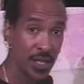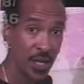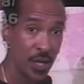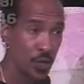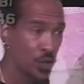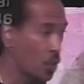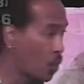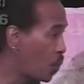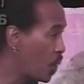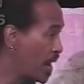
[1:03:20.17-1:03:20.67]

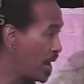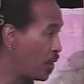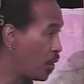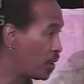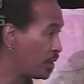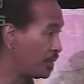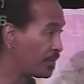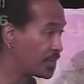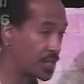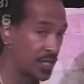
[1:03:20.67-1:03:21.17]
So where
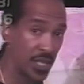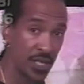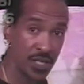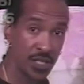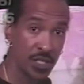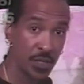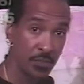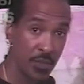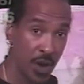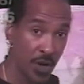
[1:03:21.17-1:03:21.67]
all of a sudden is
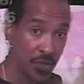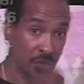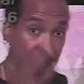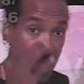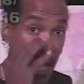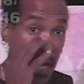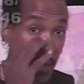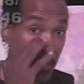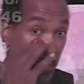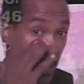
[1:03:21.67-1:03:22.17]
democracy?
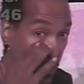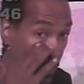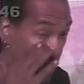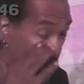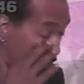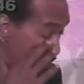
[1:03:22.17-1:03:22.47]
And America,